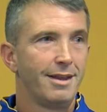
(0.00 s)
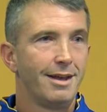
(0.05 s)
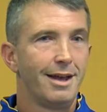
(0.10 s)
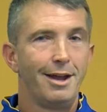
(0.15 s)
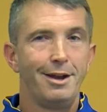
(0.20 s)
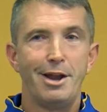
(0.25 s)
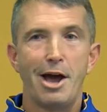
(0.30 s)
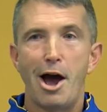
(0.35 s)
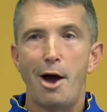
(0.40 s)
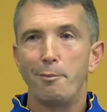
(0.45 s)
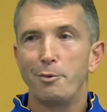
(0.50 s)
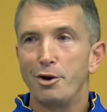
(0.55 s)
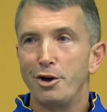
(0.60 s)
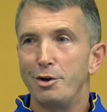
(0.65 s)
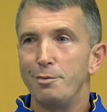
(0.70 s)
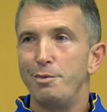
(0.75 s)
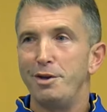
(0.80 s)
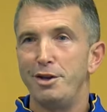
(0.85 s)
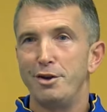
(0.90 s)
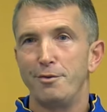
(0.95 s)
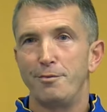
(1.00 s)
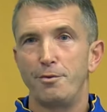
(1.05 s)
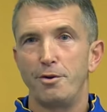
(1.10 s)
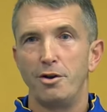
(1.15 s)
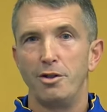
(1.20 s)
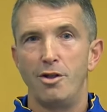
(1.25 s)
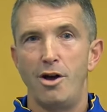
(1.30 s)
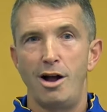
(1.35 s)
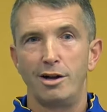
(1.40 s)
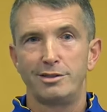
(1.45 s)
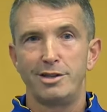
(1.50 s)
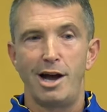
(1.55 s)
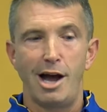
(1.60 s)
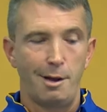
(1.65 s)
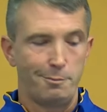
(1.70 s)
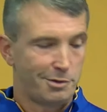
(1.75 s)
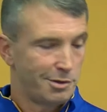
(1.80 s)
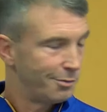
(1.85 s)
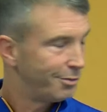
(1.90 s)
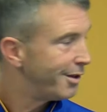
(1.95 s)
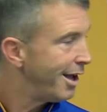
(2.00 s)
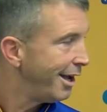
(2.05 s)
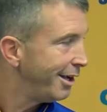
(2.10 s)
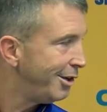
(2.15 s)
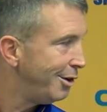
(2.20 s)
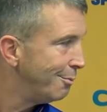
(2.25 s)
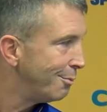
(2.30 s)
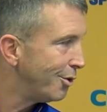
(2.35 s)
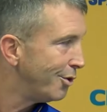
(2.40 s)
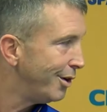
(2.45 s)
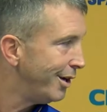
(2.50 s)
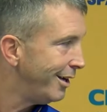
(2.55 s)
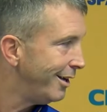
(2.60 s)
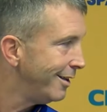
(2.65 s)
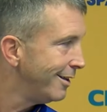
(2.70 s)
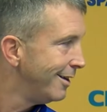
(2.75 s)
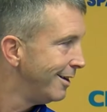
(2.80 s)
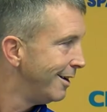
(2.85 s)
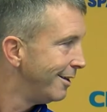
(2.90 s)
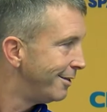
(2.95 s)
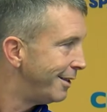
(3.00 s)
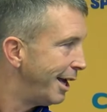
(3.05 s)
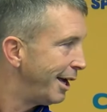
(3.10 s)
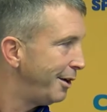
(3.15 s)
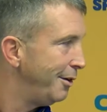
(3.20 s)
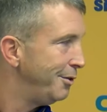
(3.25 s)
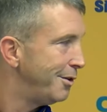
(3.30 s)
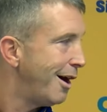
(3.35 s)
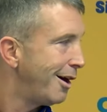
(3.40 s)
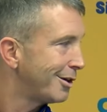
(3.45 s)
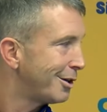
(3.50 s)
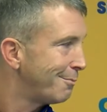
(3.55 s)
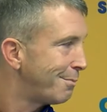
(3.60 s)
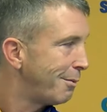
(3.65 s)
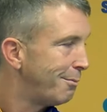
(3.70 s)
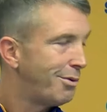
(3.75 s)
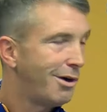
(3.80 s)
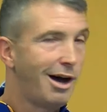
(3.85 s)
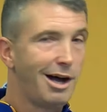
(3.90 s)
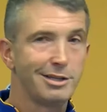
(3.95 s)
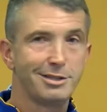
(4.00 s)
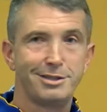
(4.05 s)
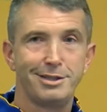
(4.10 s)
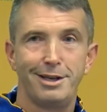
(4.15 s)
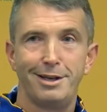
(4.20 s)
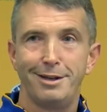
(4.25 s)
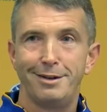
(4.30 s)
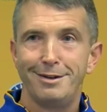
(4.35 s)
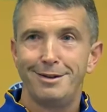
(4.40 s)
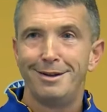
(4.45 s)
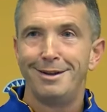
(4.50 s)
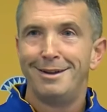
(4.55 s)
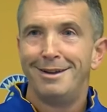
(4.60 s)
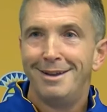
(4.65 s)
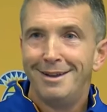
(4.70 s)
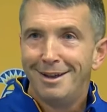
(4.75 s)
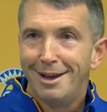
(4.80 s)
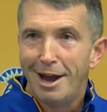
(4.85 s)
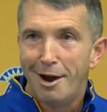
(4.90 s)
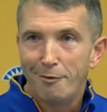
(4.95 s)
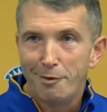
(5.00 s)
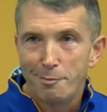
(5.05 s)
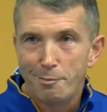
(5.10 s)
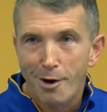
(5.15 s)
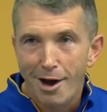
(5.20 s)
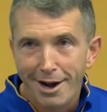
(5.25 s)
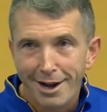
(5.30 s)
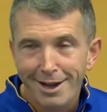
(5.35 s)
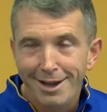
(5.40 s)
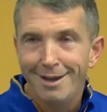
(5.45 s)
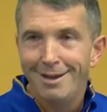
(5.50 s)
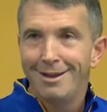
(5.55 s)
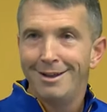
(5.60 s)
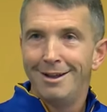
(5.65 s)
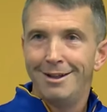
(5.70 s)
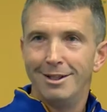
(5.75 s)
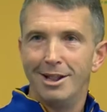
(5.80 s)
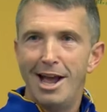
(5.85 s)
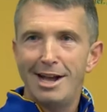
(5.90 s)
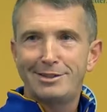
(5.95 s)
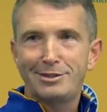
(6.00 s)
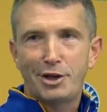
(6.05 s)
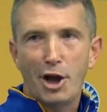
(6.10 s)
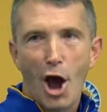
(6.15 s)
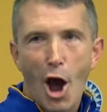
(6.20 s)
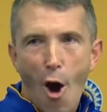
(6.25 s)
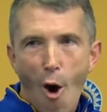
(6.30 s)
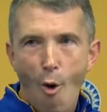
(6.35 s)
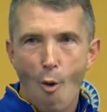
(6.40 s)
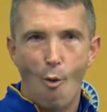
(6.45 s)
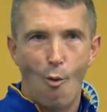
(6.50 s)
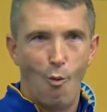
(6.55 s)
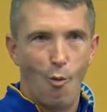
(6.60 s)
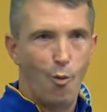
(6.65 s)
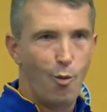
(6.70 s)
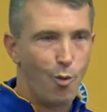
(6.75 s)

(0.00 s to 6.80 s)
and now I'm going to be here for a long time. So thank you, Marie. Thank you, Dr. Papazian. Everybody, let's go!